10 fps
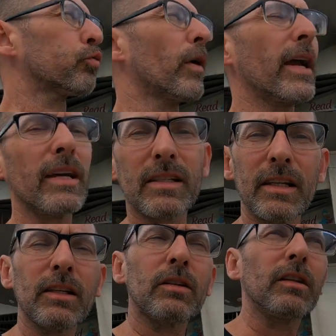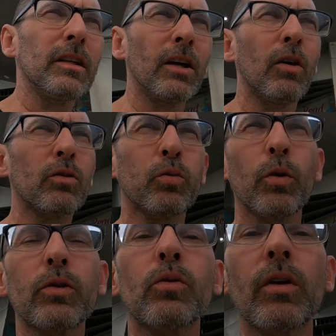crazy, you know,
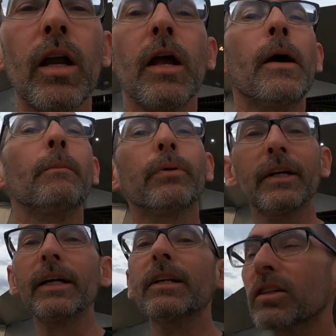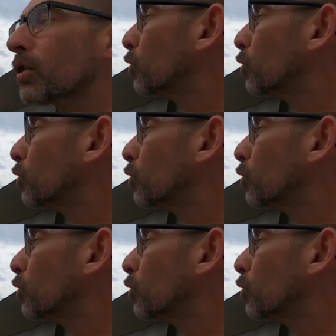toy store, but it is a